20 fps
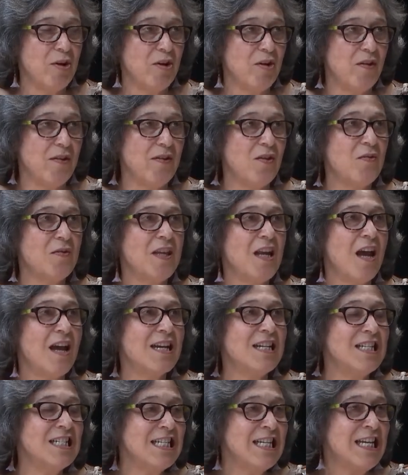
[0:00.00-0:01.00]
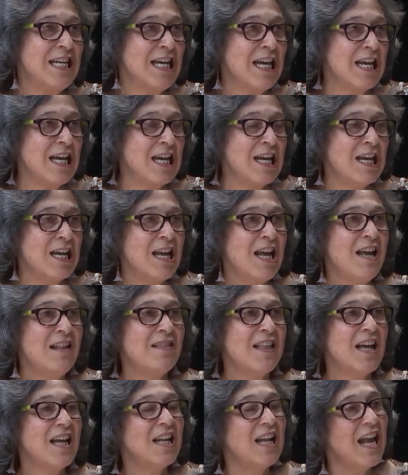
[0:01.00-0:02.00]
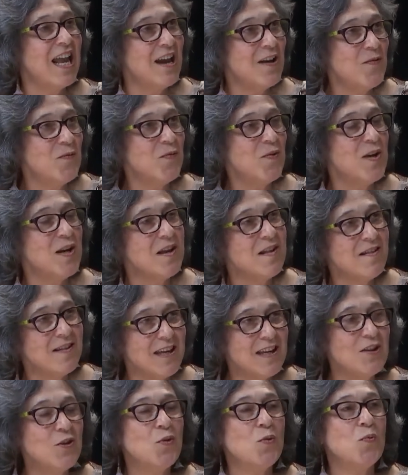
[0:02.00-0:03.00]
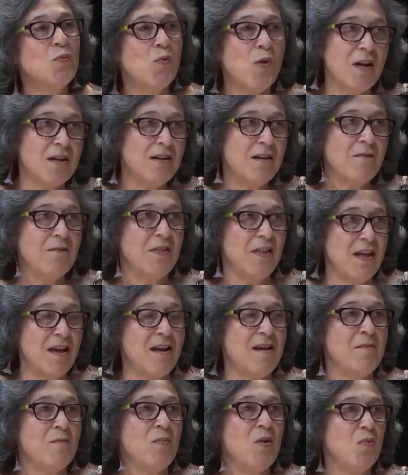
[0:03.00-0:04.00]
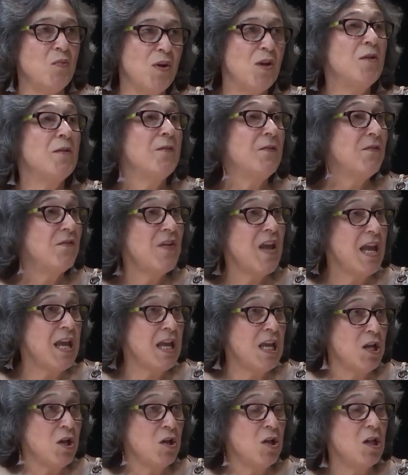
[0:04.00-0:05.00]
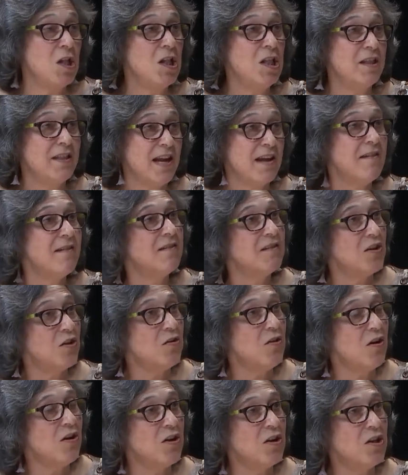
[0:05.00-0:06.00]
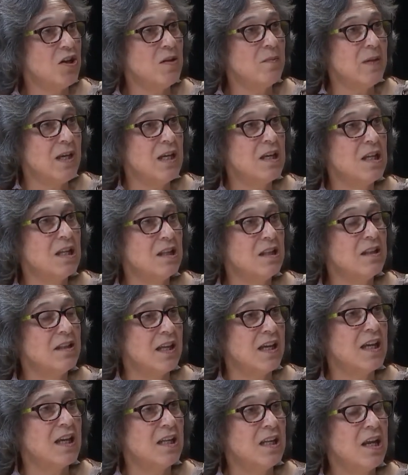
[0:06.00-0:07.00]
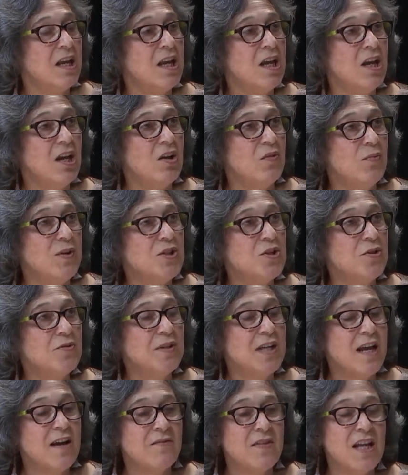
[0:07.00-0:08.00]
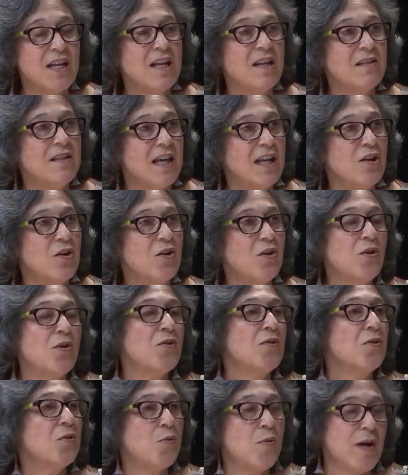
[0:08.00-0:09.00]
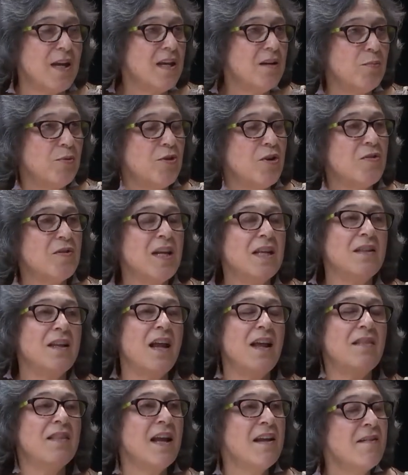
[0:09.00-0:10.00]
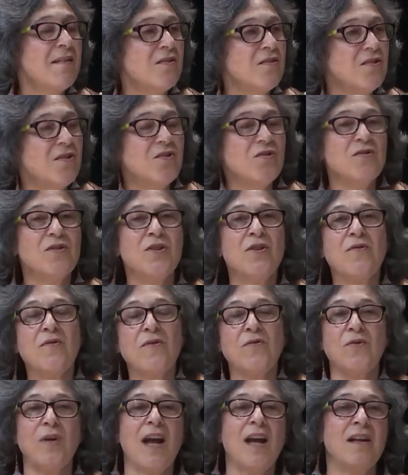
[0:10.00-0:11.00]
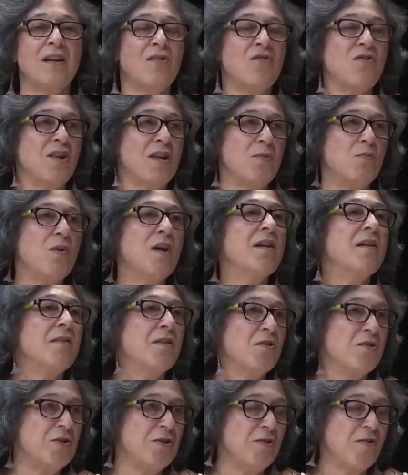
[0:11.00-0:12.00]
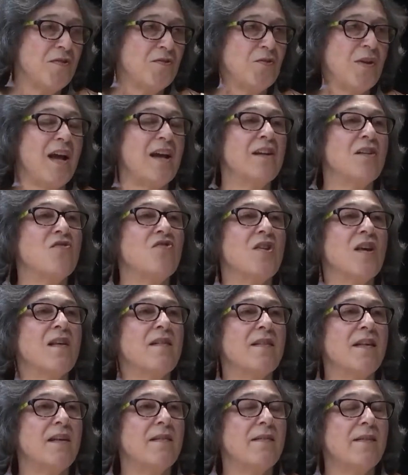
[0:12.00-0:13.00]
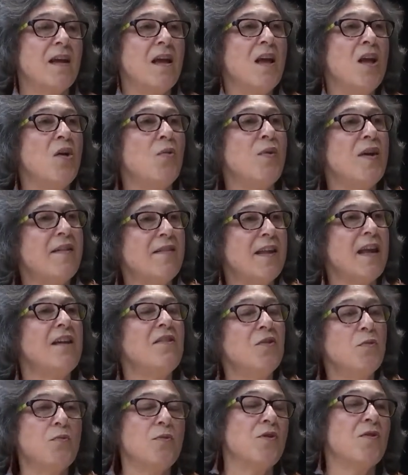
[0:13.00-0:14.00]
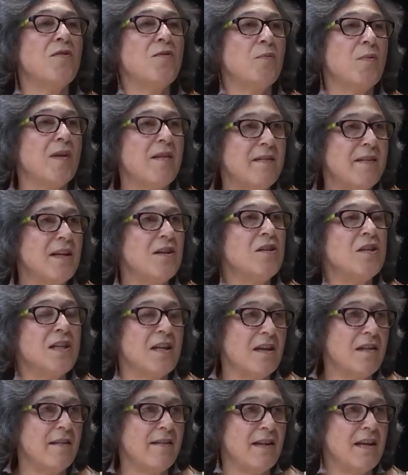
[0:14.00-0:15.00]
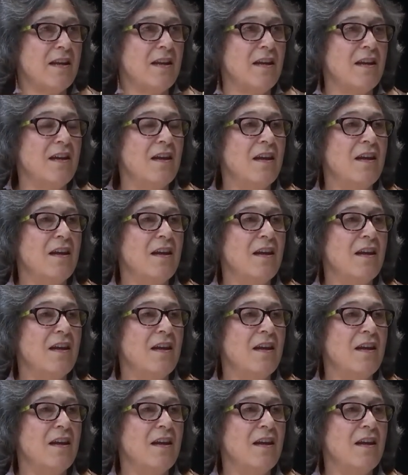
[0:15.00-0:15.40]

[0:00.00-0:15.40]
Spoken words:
Oh. So the idea that every single one of them will fail, that's their argument, that we don't have any that are earthquake prone. And that's their new strategy. One of their new strategies is, we say the words resiliency,